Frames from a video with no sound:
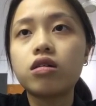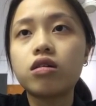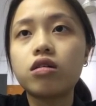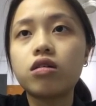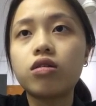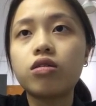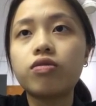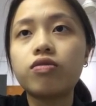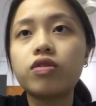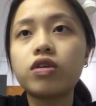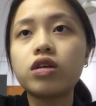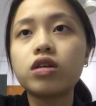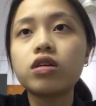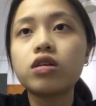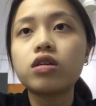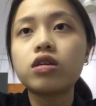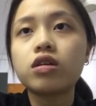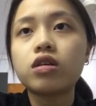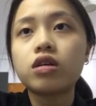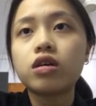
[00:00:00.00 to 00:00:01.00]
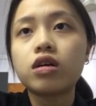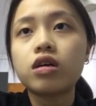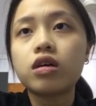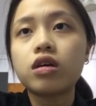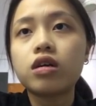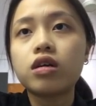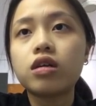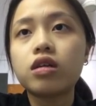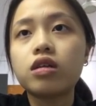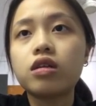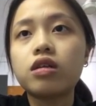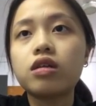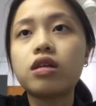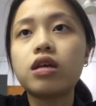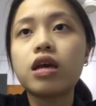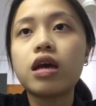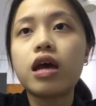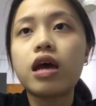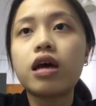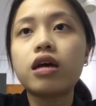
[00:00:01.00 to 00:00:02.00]
over
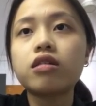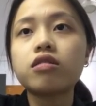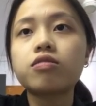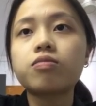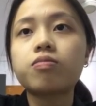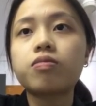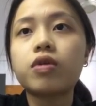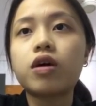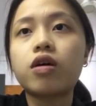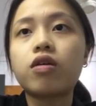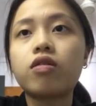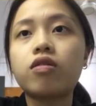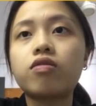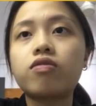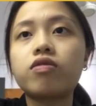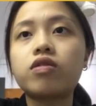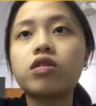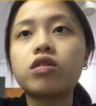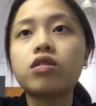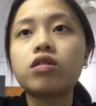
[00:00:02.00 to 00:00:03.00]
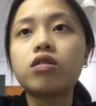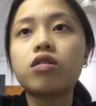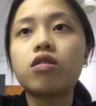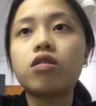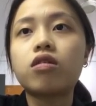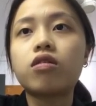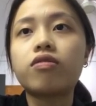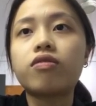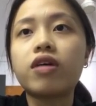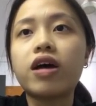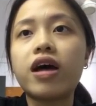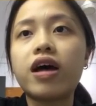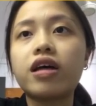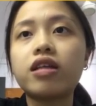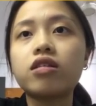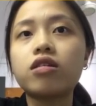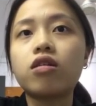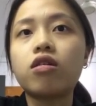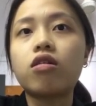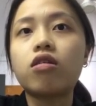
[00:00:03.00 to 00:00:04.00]
dx power of
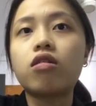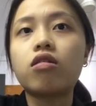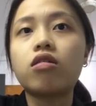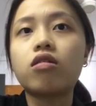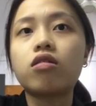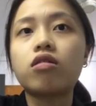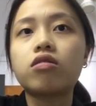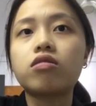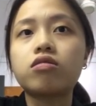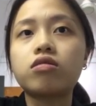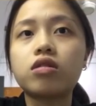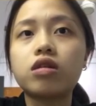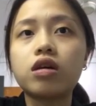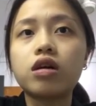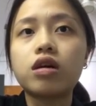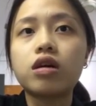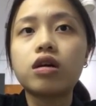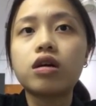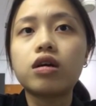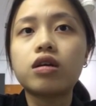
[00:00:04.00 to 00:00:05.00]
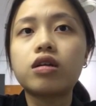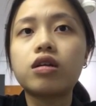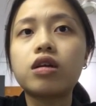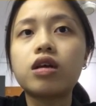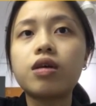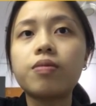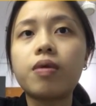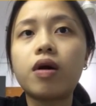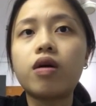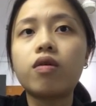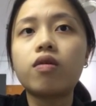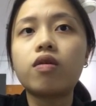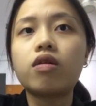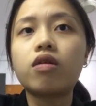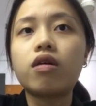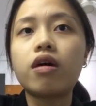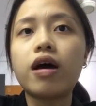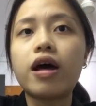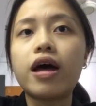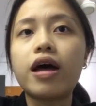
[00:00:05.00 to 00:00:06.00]
n or d
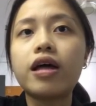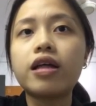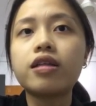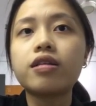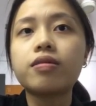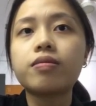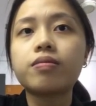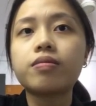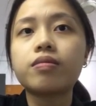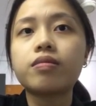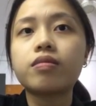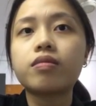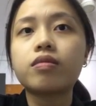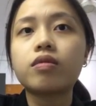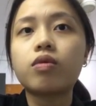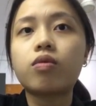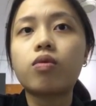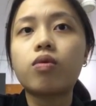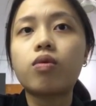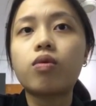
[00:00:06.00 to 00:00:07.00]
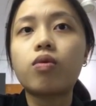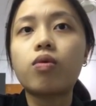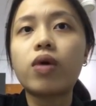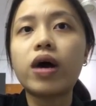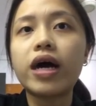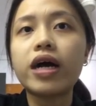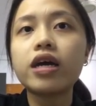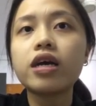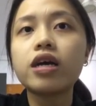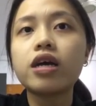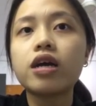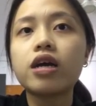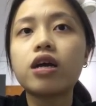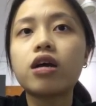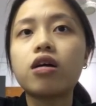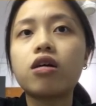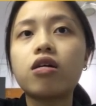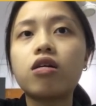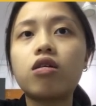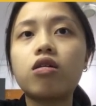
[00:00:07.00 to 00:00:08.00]
power of n y
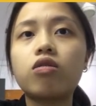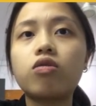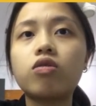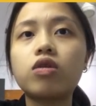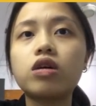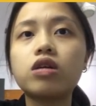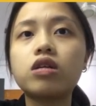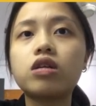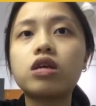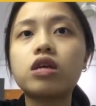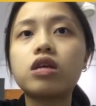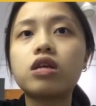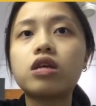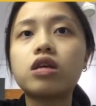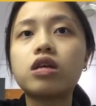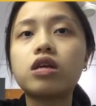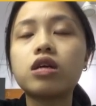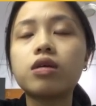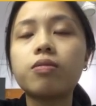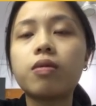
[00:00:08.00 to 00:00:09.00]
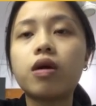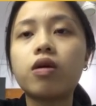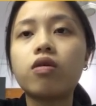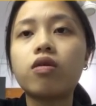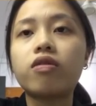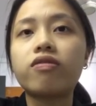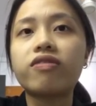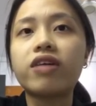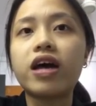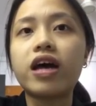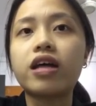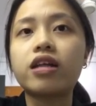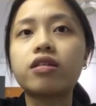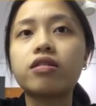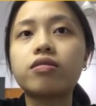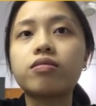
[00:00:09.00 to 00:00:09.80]
over dt power of n.